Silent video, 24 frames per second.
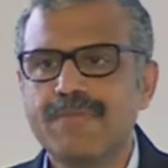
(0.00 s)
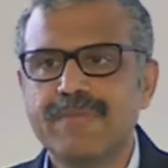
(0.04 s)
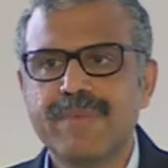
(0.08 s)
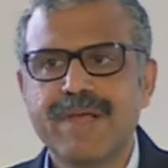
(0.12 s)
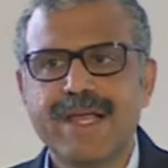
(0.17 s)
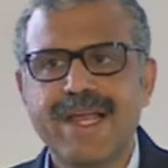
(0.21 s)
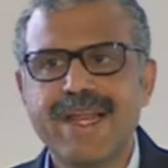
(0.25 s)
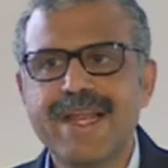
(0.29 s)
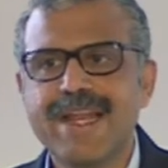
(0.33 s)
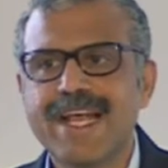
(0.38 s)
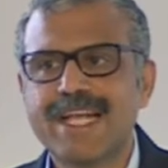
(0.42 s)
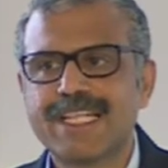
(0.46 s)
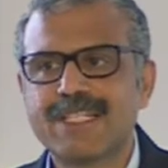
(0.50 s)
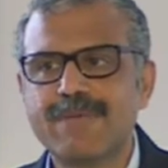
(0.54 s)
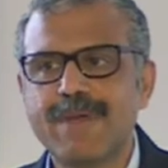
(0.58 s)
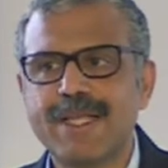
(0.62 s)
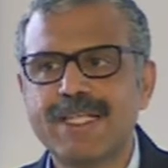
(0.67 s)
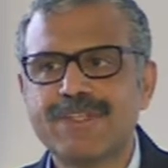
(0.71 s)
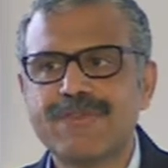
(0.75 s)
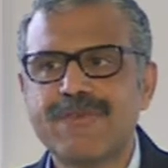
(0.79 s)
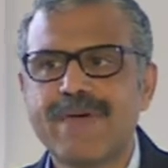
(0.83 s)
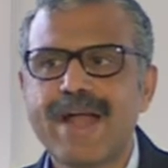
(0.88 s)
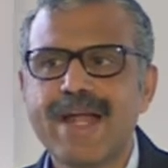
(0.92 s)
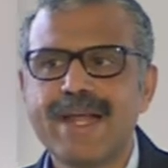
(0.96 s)
index-based
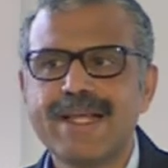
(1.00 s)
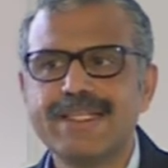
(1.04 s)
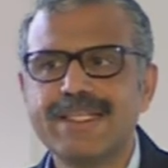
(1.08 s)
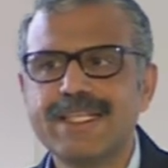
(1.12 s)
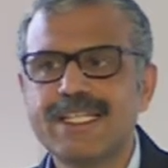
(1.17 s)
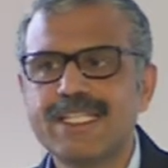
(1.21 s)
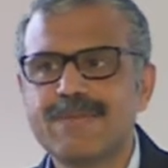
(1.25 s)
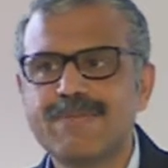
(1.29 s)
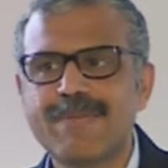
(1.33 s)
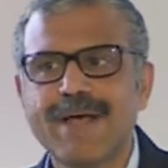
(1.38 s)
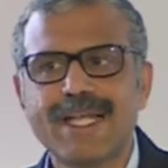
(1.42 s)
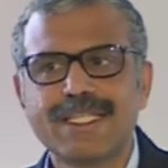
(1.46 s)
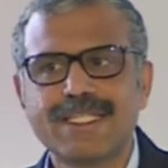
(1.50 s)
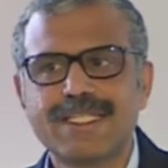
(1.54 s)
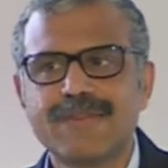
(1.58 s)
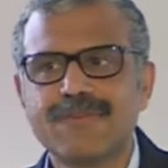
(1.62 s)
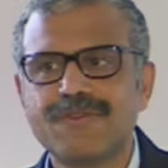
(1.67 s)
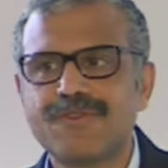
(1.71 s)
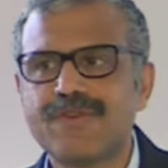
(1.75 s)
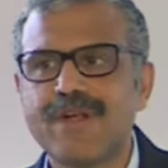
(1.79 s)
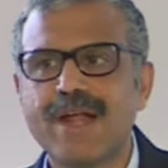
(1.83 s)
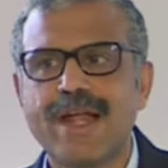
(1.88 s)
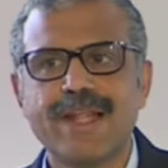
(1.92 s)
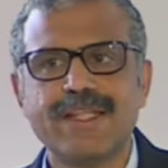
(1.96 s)
strategies, passive
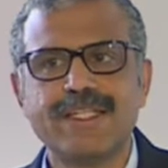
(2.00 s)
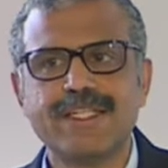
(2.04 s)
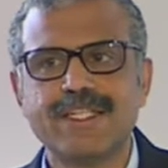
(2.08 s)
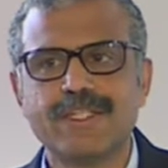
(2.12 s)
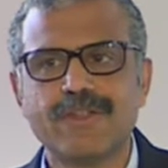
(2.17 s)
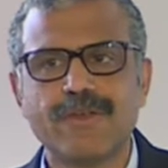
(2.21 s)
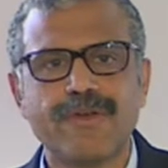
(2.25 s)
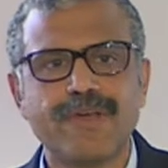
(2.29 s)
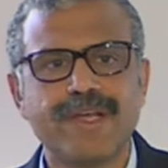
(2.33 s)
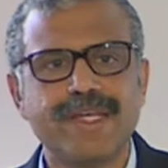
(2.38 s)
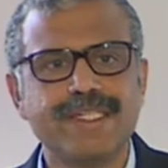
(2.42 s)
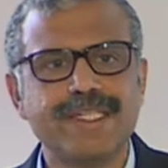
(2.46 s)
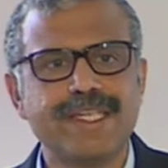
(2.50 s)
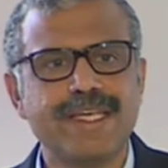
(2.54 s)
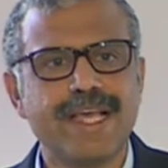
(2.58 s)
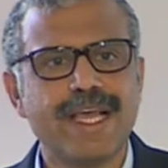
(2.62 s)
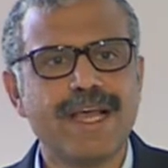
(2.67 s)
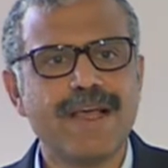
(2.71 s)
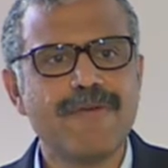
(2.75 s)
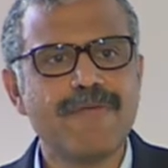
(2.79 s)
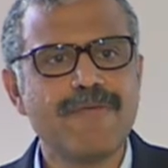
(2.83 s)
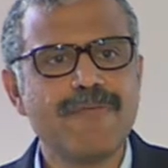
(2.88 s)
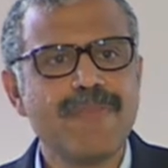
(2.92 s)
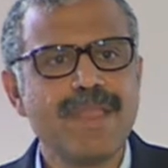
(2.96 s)
strategies, or
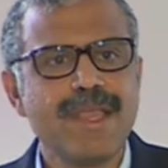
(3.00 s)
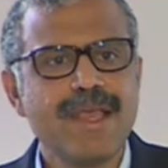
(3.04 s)
ETF.